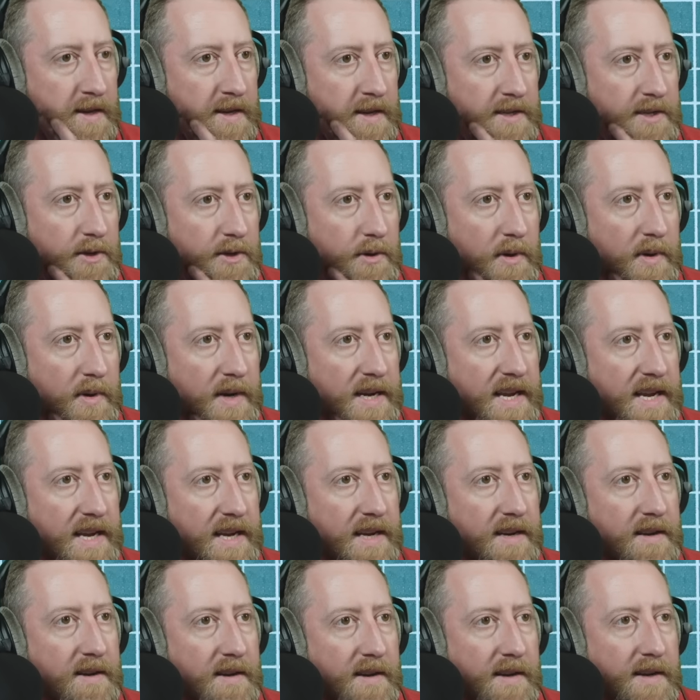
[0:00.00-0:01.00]
So what do I
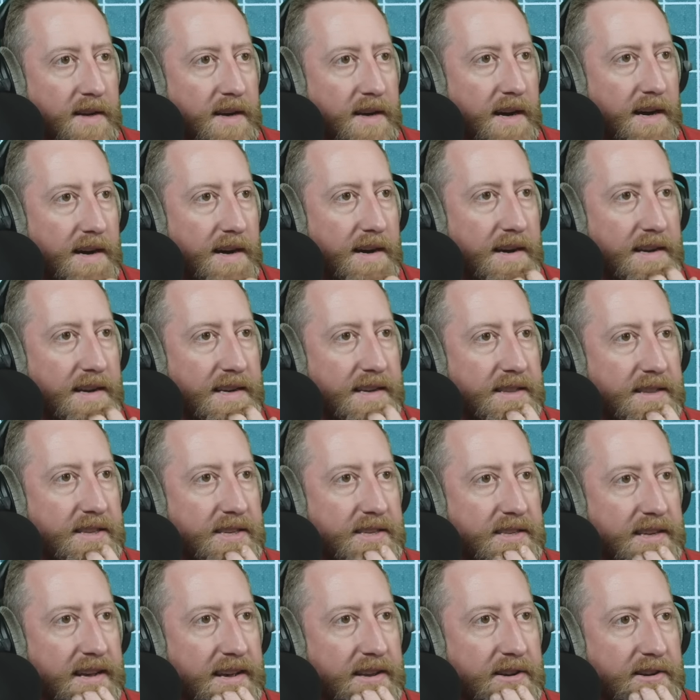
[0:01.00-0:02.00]
need? Uh, I need the
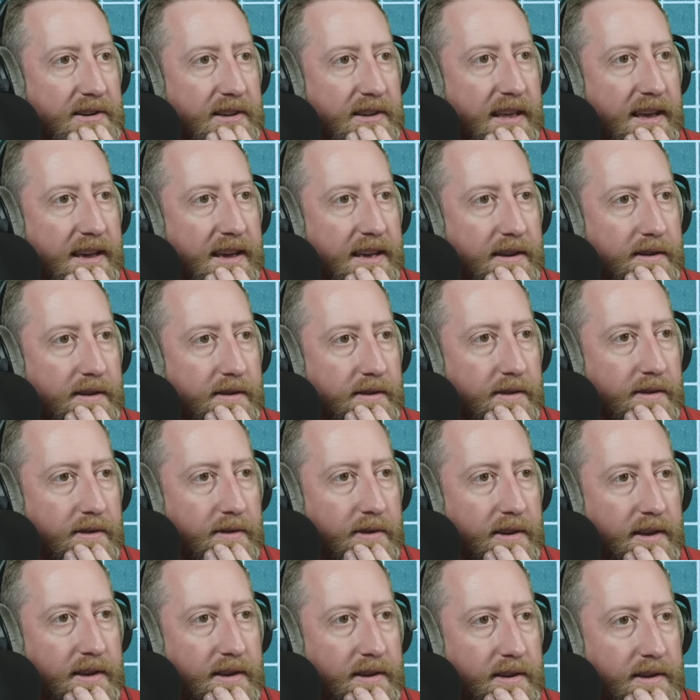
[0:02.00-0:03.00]
standard kit
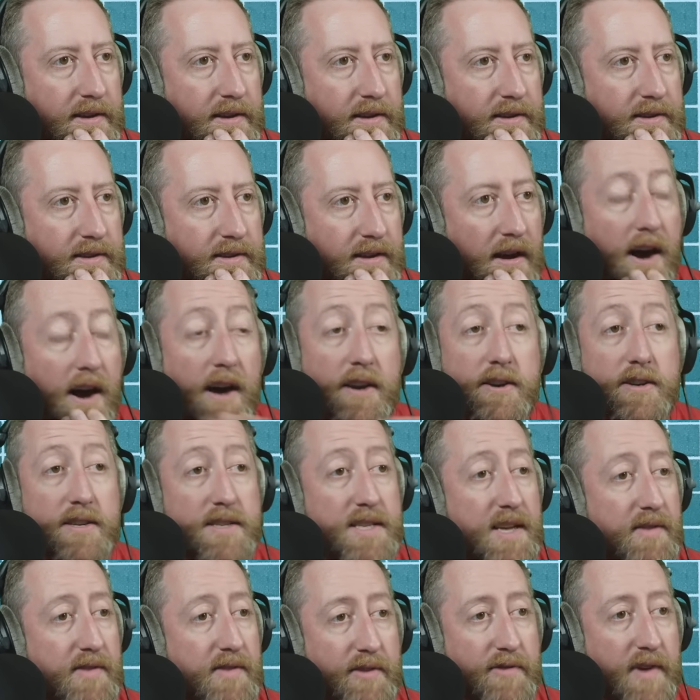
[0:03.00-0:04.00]
is one hundred
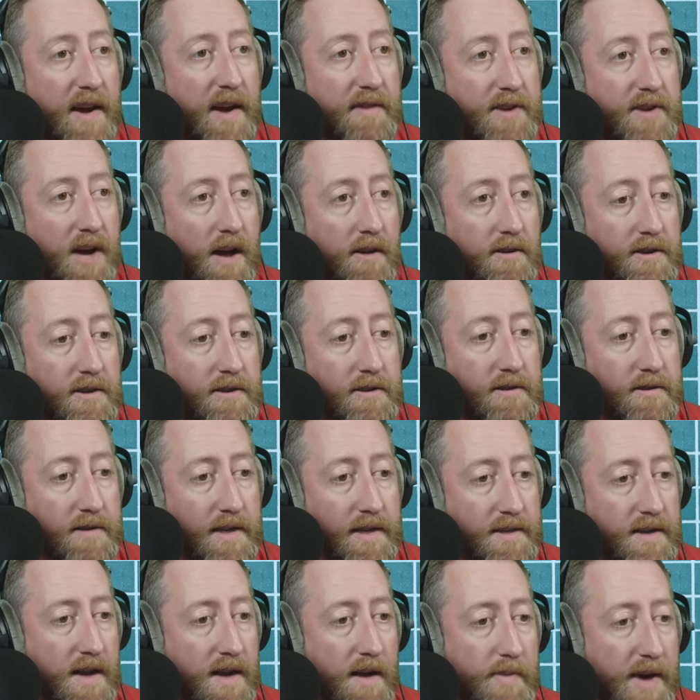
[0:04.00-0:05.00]
seventy-five dollars.
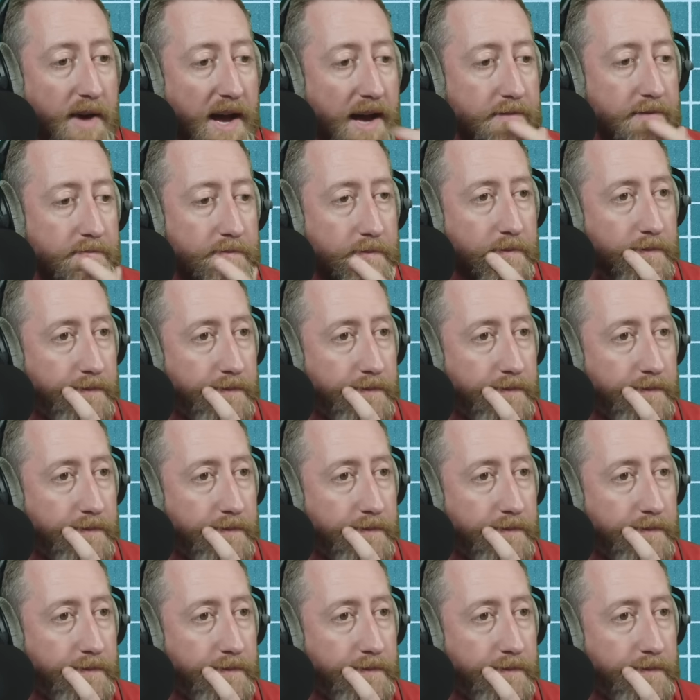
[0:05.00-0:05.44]
That's not bad.